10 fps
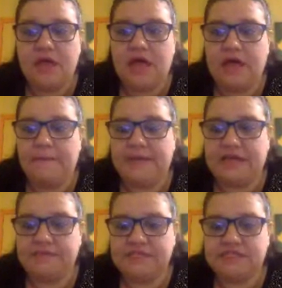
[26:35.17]

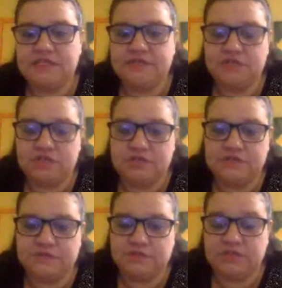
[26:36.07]
became
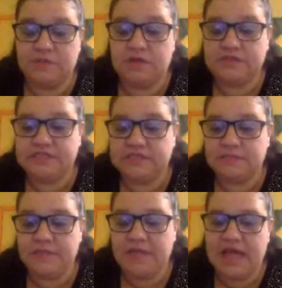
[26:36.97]
disillusioned with
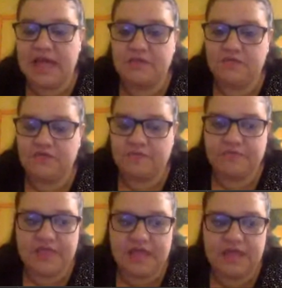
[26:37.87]
Marxism, and
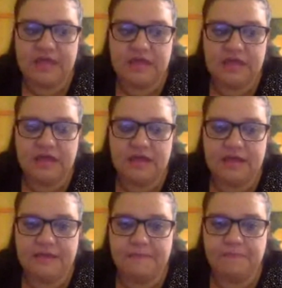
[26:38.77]
they
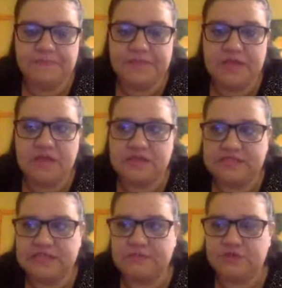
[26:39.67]

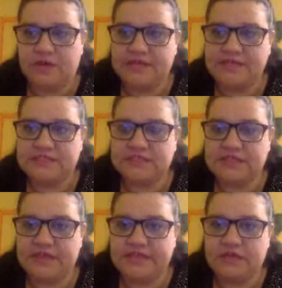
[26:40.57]
conceptualized the
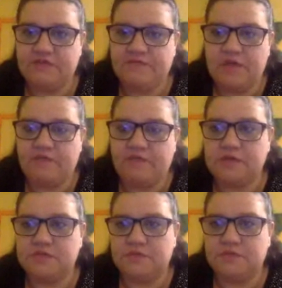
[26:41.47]
idea of
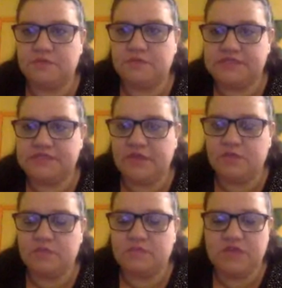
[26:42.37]
postmodernism,
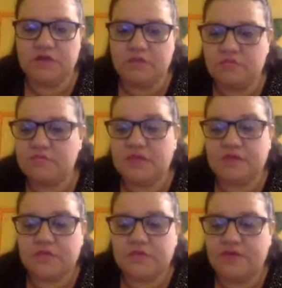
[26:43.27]
that
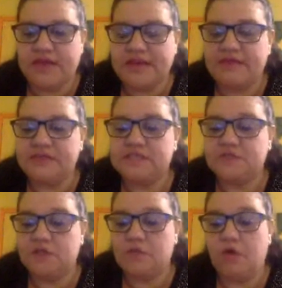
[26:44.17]
the grand narratives
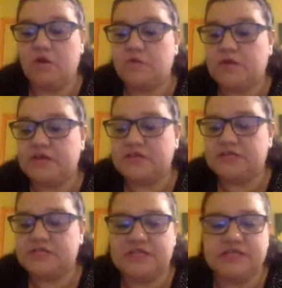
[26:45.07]
no longer
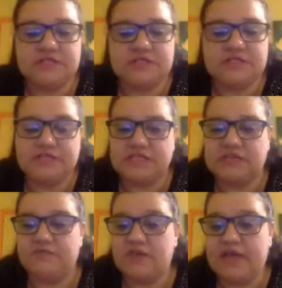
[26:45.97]
worked, that
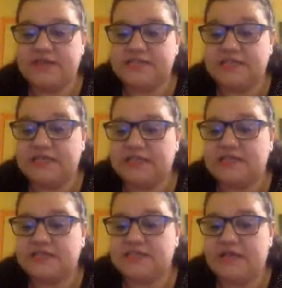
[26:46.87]
objective reality,
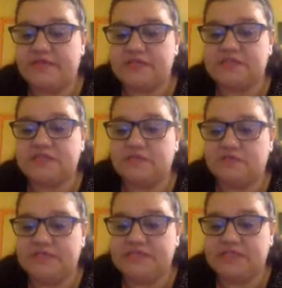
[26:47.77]
that evidence, that
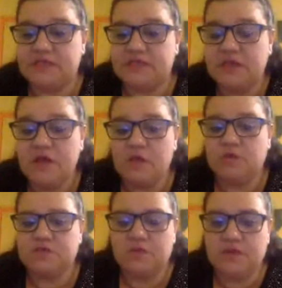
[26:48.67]
reason
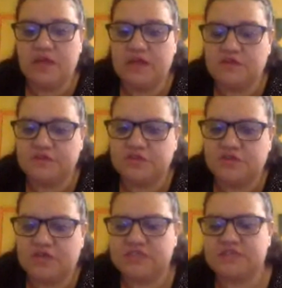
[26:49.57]
was all a
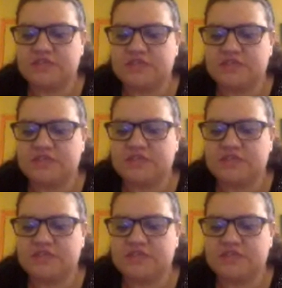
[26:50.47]
construct of